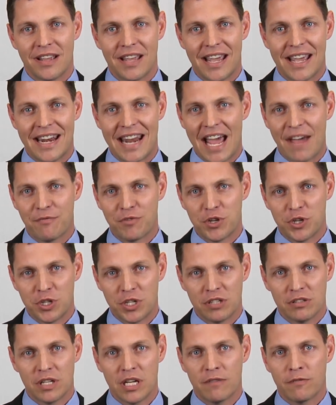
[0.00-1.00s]
And after you
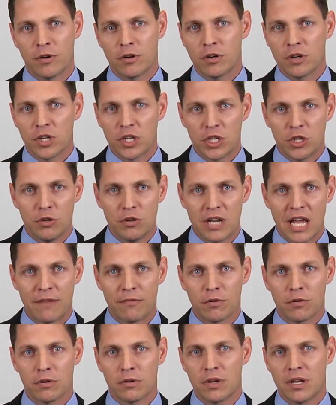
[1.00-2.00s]
deliver, you
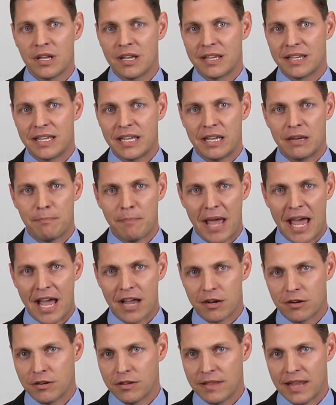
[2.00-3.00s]
never get
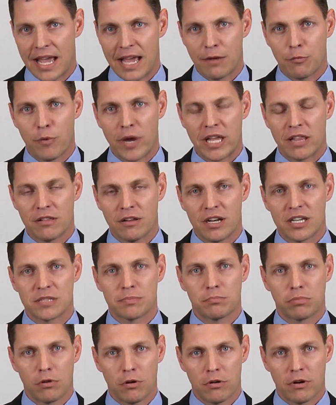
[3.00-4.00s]
back on that weight loss
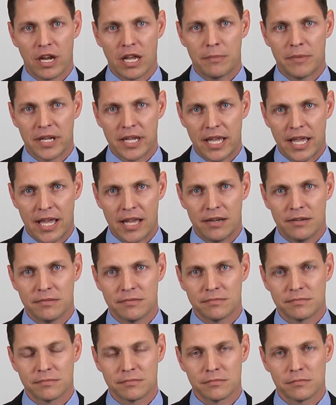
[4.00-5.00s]
program again.
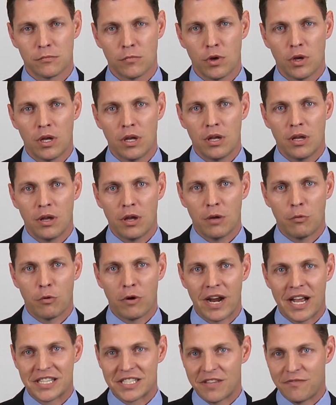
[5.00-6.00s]

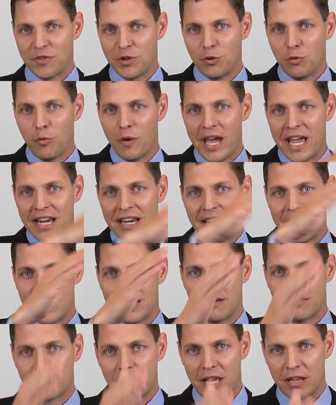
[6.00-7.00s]
Whereas if you wait
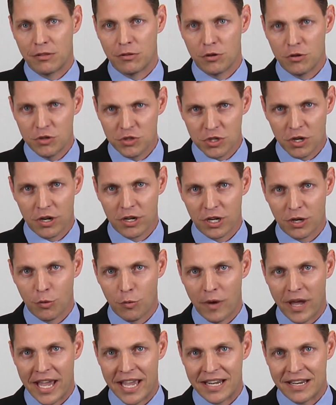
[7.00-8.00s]
and lose all your
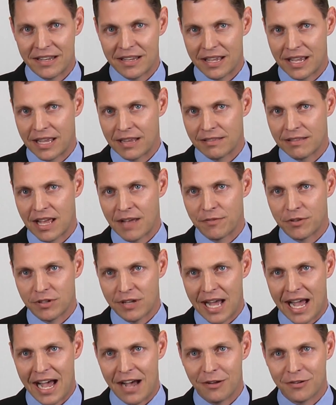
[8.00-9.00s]
weight and level
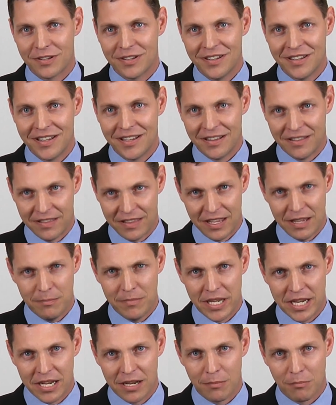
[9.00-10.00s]
out, then
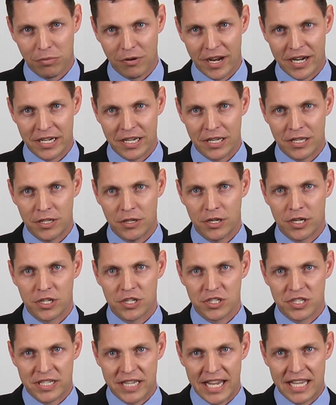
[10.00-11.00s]
become pregnant, you can
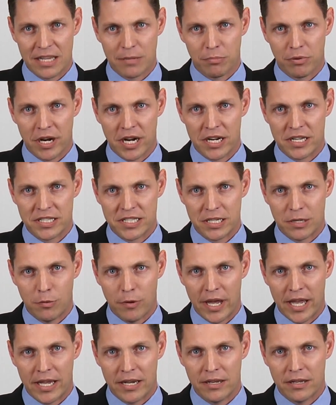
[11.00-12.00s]
just gain the pregnancy
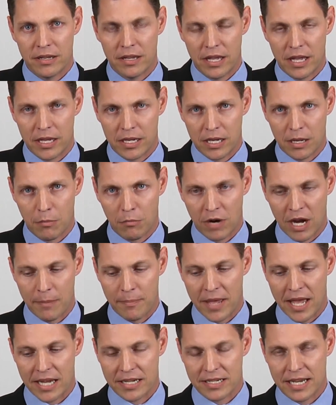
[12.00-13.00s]
weight and come right
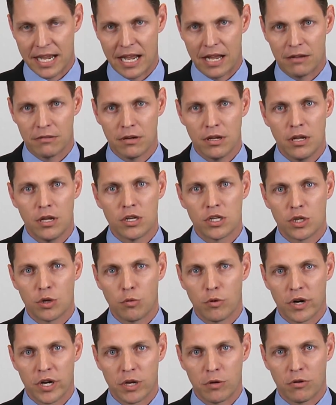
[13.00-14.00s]
back down to
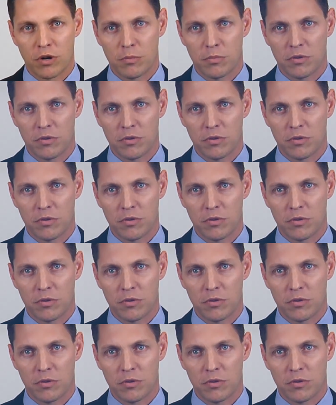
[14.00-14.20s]
where you were